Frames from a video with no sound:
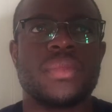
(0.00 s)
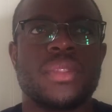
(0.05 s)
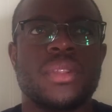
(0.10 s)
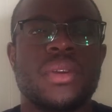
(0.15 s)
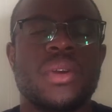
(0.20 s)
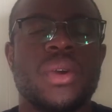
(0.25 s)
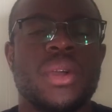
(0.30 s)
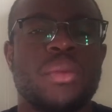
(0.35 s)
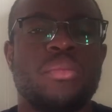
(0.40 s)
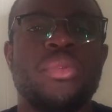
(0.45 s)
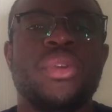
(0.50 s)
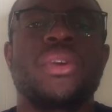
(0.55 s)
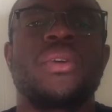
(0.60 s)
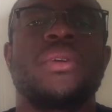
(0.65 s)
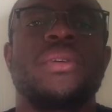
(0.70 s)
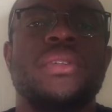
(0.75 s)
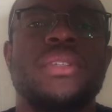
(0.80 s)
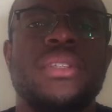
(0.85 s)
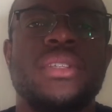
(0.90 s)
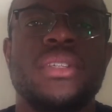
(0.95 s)
Okay,
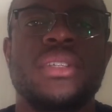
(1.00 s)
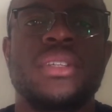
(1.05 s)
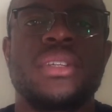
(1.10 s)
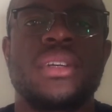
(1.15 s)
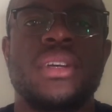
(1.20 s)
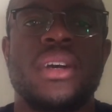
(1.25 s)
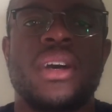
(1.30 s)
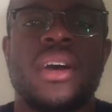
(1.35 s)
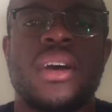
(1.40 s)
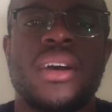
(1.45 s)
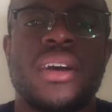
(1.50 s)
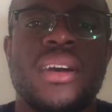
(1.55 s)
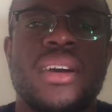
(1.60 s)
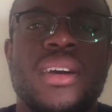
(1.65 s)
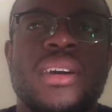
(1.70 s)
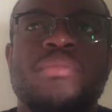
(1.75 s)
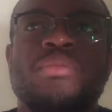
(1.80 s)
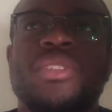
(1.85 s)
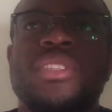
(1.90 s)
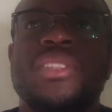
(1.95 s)
because
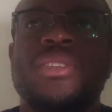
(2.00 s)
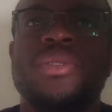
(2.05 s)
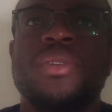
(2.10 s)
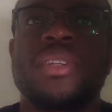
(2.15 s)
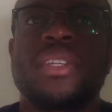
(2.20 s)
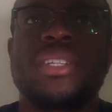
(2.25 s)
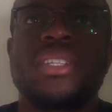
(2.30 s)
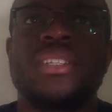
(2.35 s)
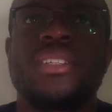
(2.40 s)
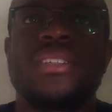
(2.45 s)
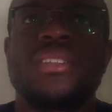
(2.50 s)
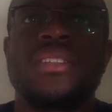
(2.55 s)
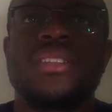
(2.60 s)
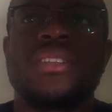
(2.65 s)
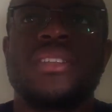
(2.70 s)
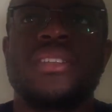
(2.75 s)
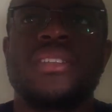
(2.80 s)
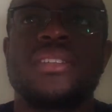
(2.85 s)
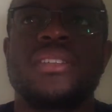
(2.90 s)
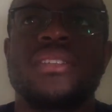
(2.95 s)
I'm still
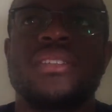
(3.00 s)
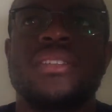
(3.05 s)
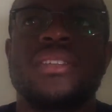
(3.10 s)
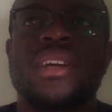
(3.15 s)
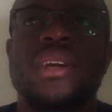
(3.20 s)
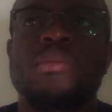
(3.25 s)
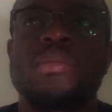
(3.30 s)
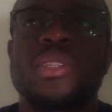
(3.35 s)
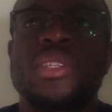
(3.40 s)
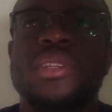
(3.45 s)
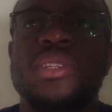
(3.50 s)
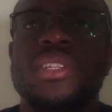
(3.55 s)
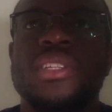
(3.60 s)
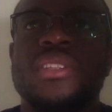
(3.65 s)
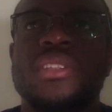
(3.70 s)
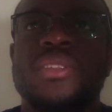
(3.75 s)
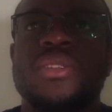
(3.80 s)
I'm still in the